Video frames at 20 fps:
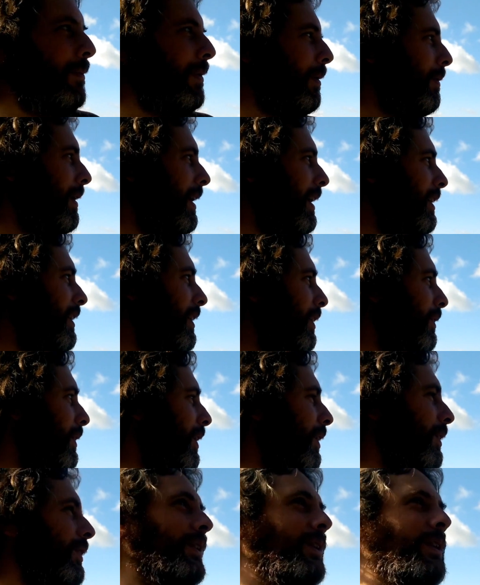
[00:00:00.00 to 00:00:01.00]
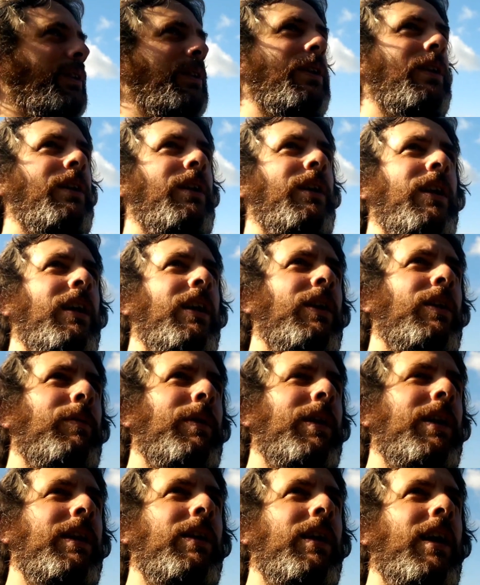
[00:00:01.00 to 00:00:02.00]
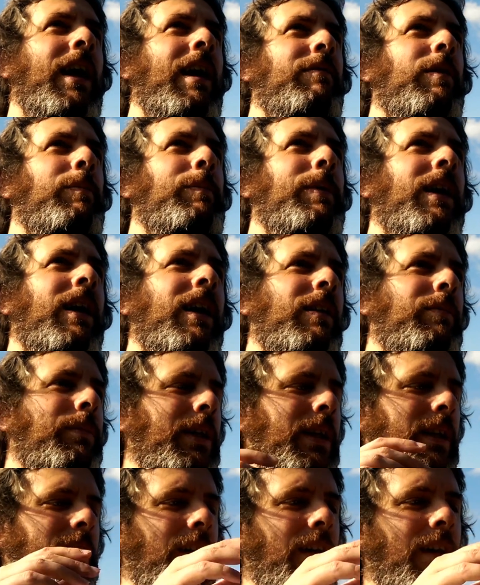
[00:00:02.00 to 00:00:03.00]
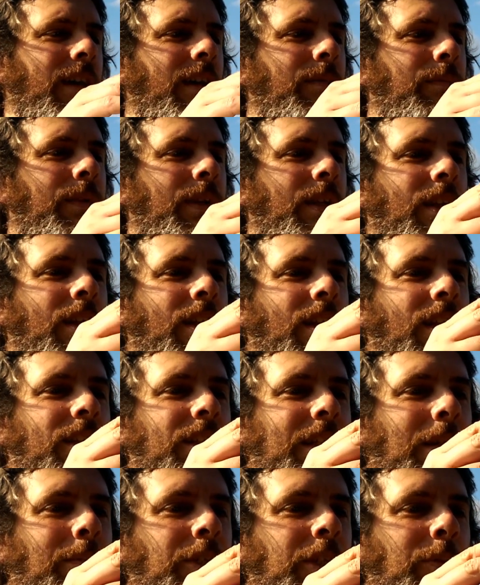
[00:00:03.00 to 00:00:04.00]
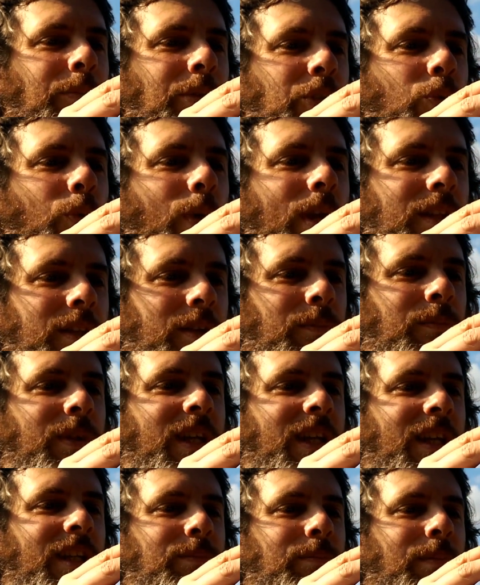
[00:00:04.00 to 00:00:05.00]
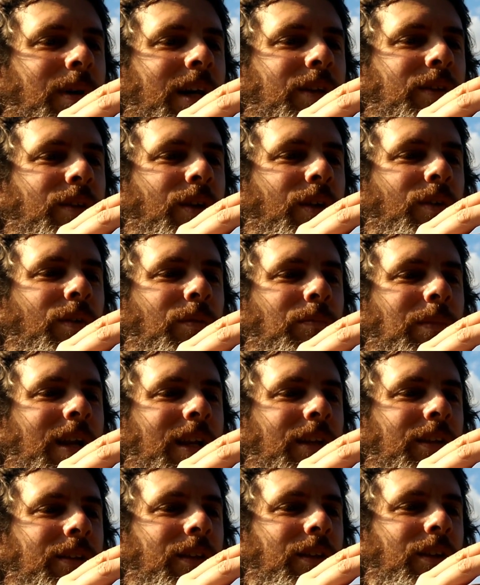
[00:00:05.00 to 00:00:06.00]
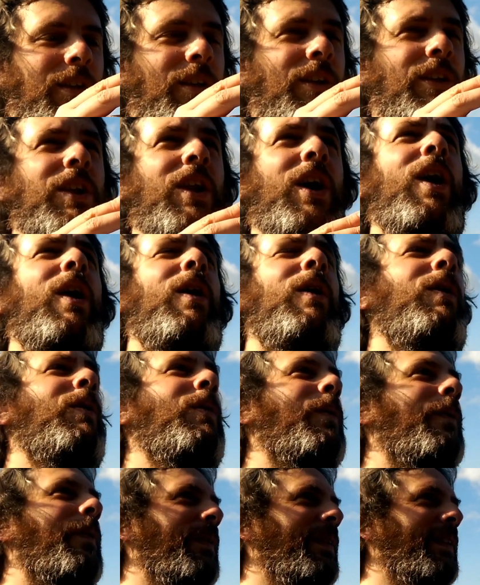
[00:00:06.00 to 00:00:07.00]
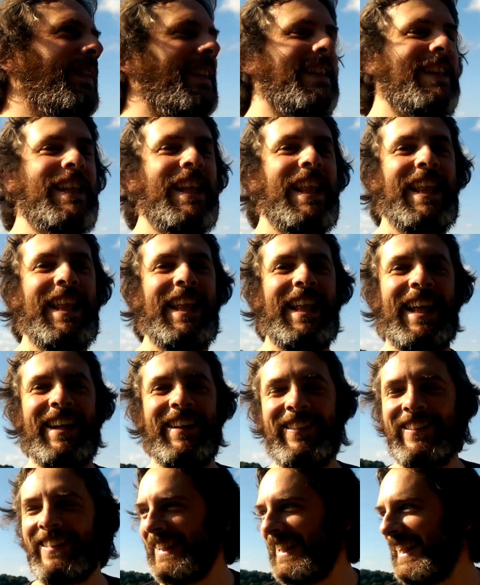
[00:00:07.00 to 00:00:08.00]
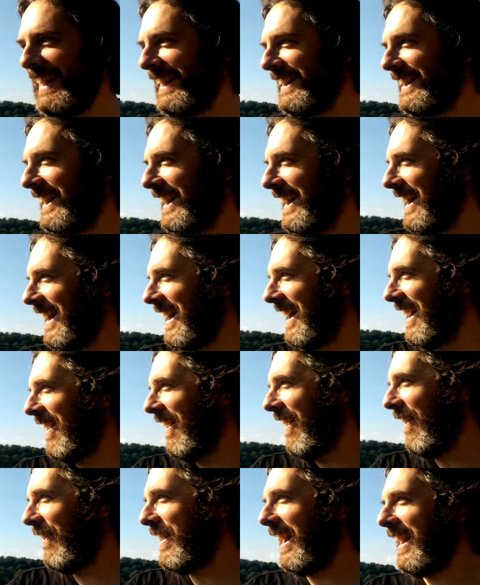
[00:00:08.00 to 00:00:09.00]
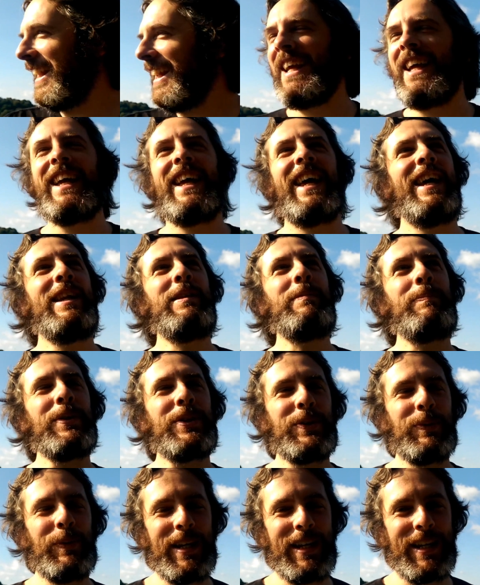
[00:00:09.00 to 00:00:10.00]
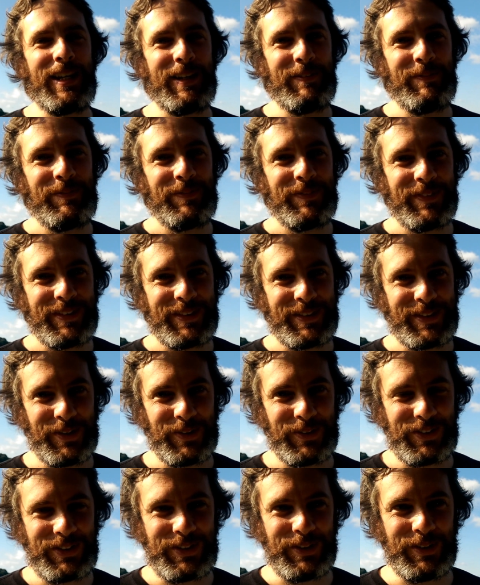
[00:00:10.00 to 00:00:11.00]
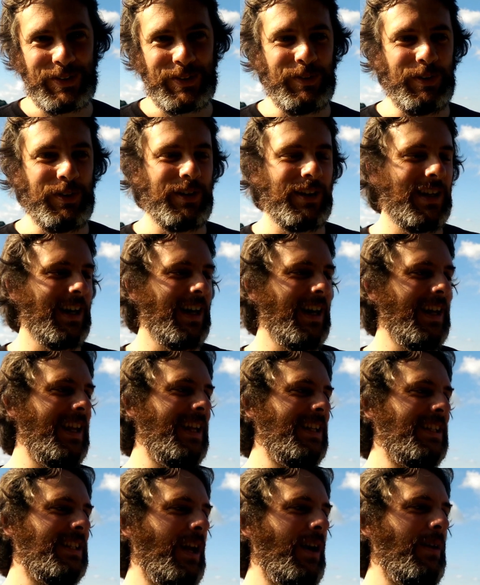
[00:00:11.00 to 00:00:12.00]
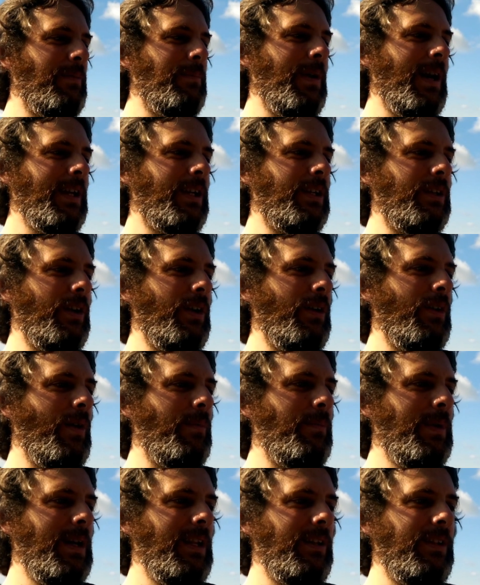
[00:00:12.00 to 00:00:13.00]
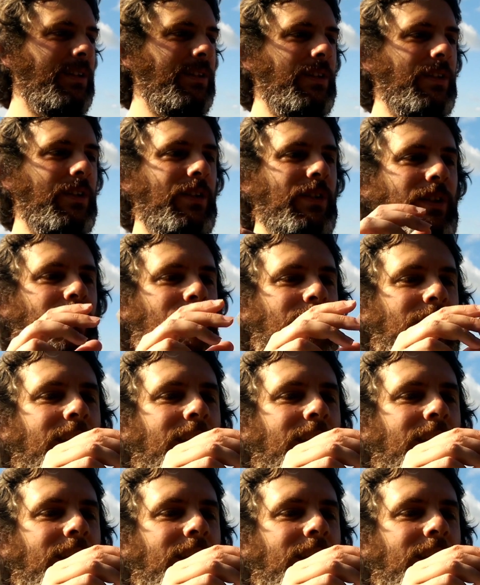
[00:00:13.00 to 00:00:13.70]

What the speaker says: by my co-host, in Heather behind me. Sandwiched in between them is micro melon... No! Oh dear. Okay, in between those two is micro melancholy.